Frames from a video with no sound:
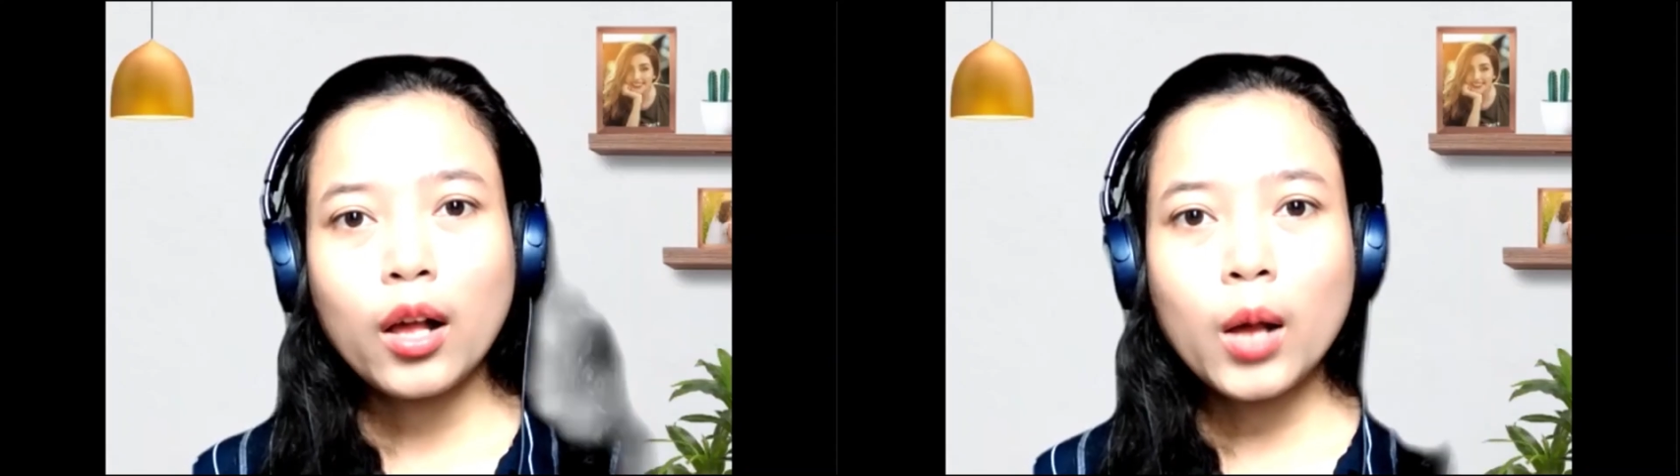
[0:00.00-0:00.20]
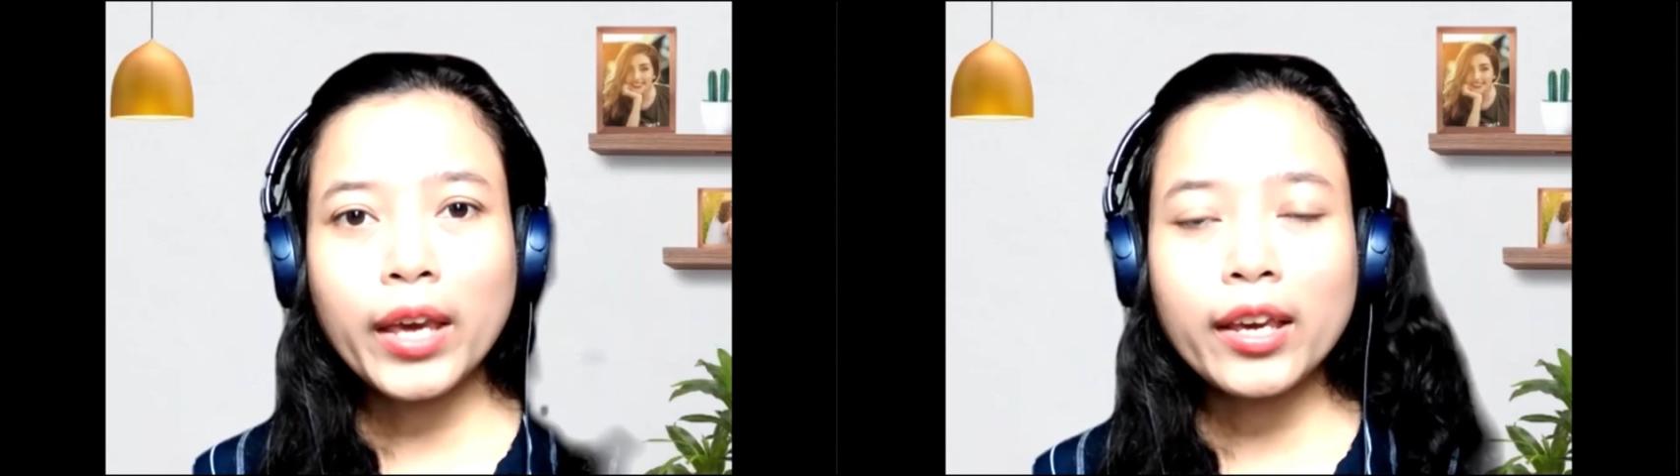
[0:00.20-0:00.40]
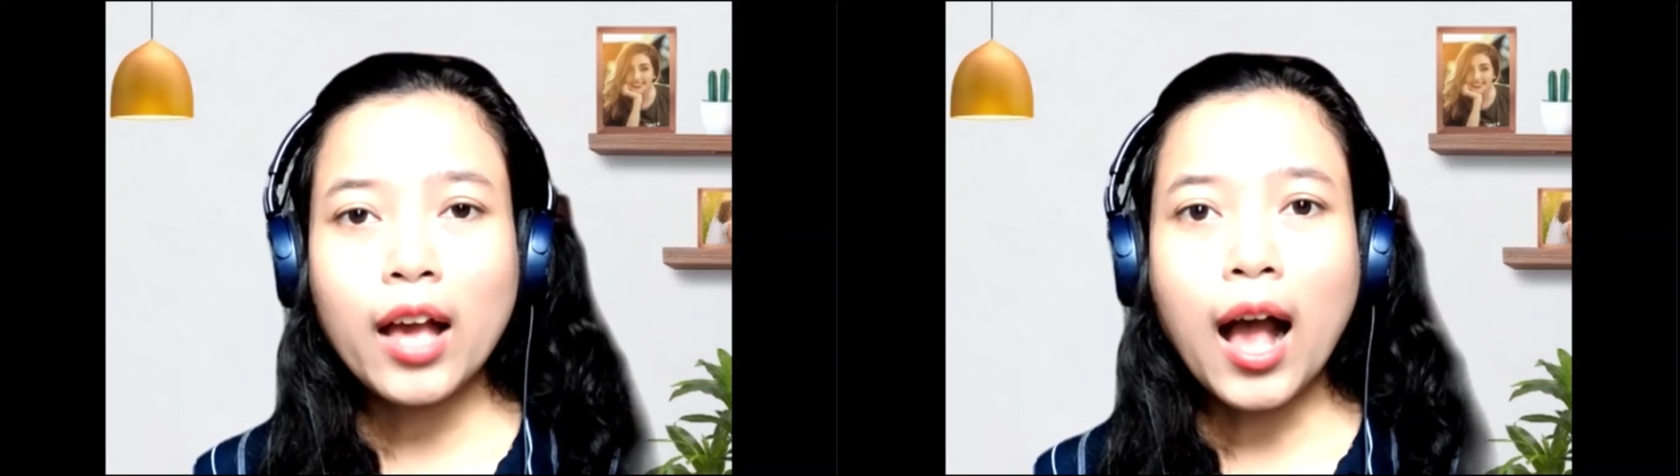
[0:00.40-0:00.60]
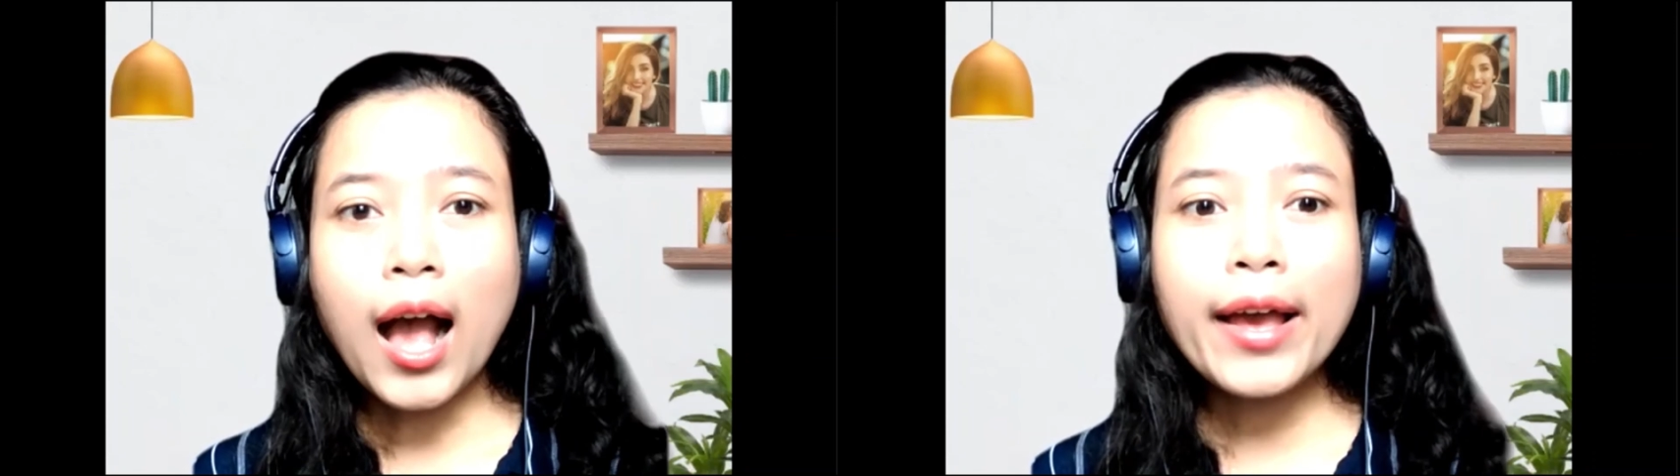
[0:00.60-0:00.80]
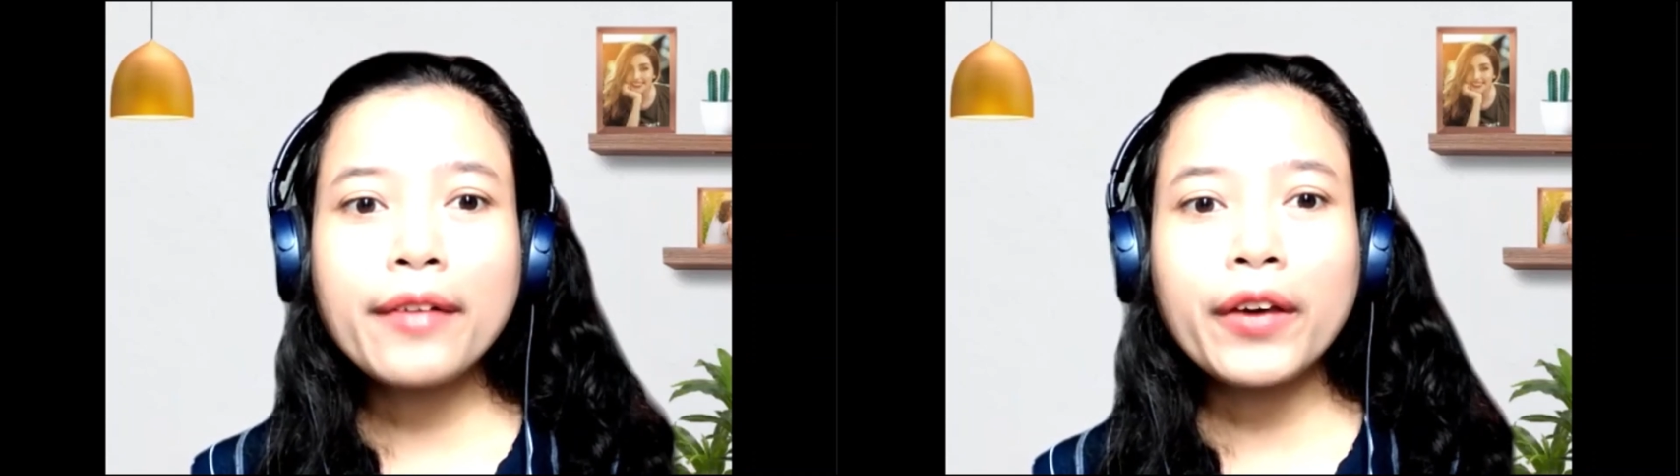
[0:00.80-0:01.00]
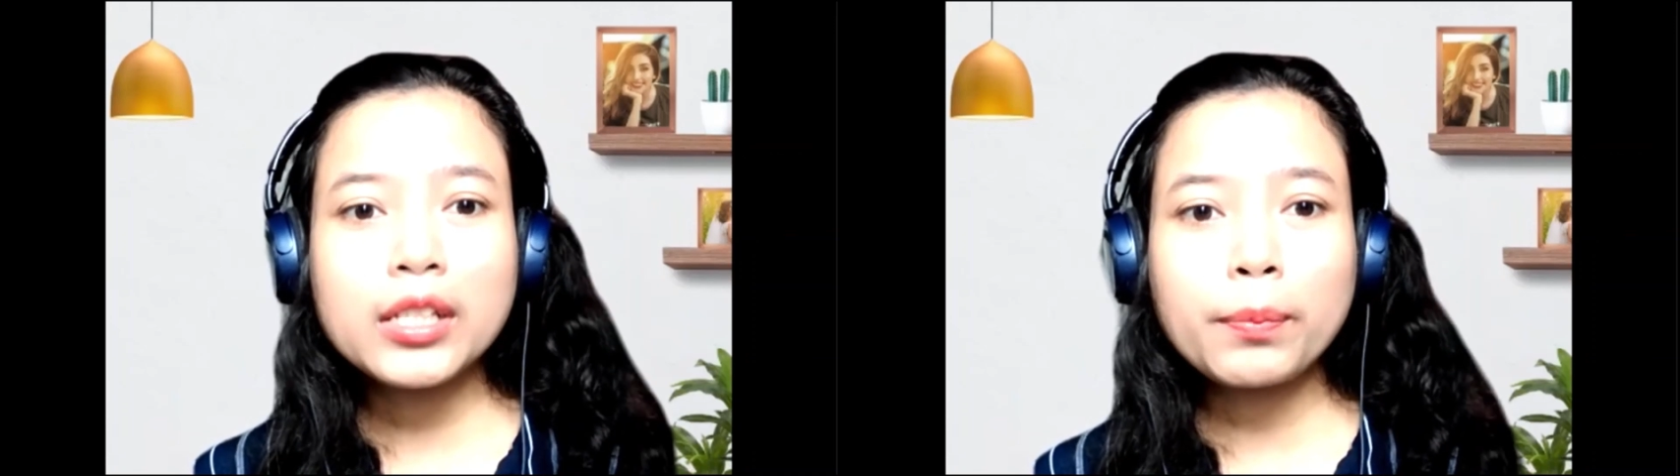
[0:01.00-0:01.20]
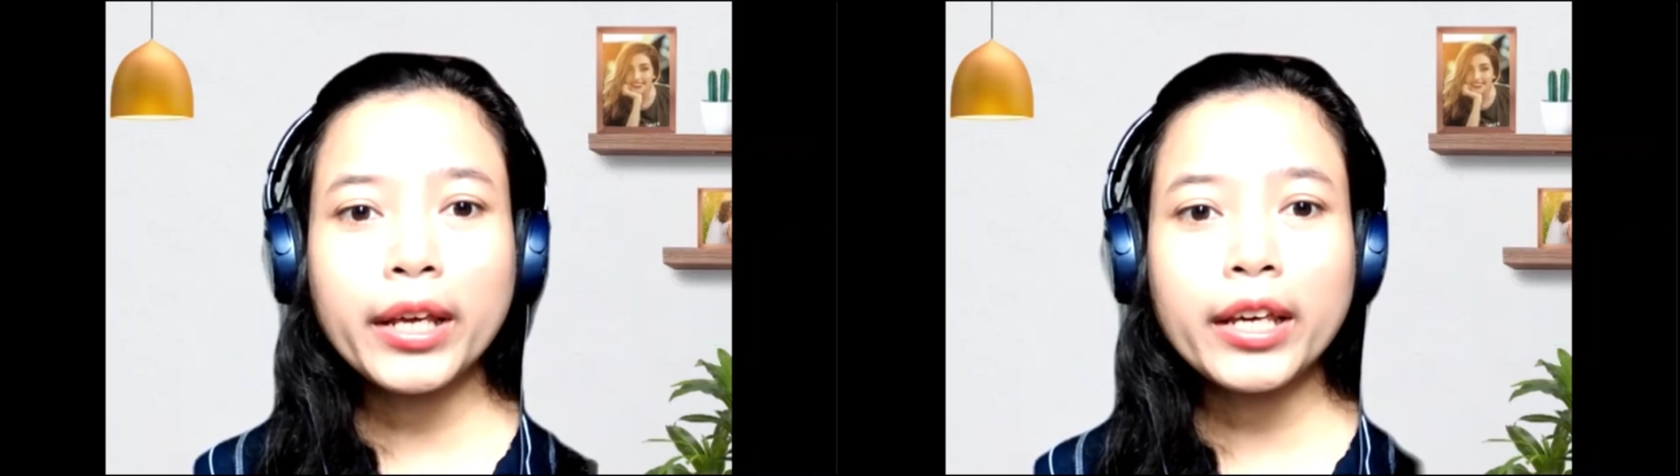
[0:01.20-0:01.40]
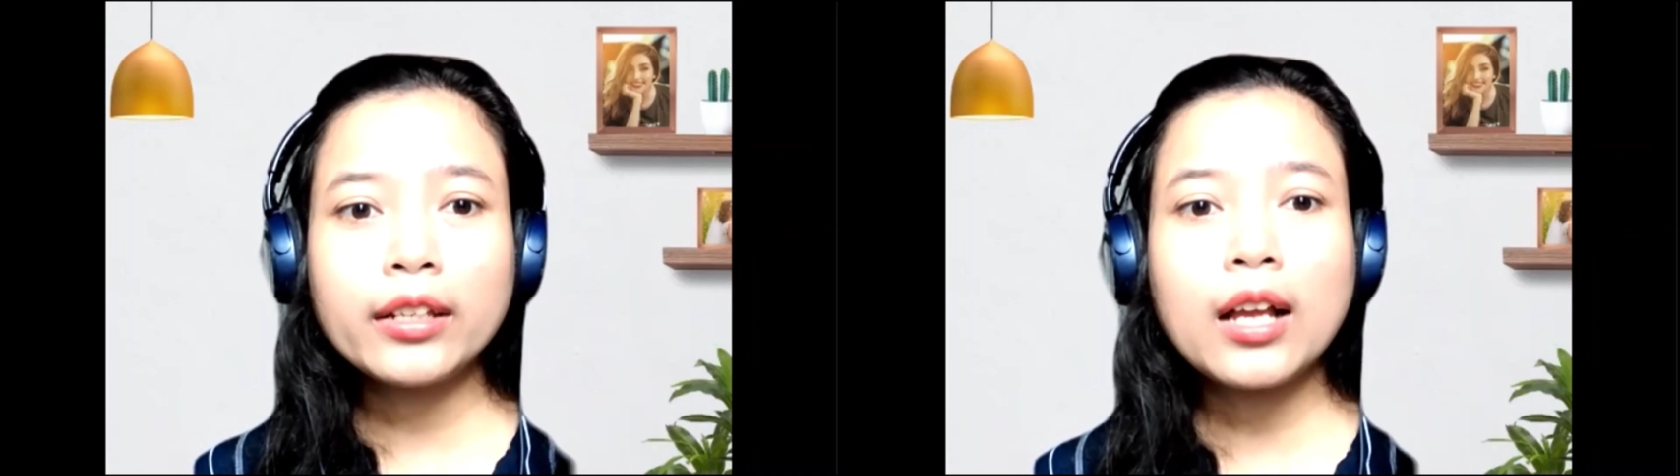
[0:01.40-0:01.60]
okay, I have
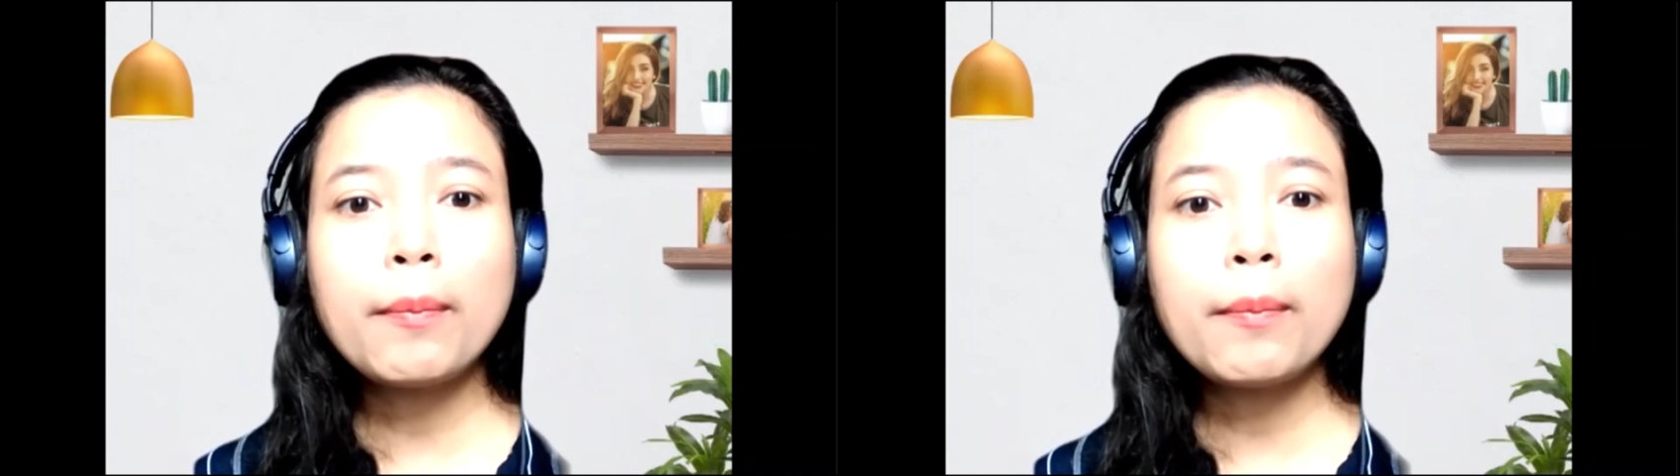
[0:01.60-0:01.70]
explained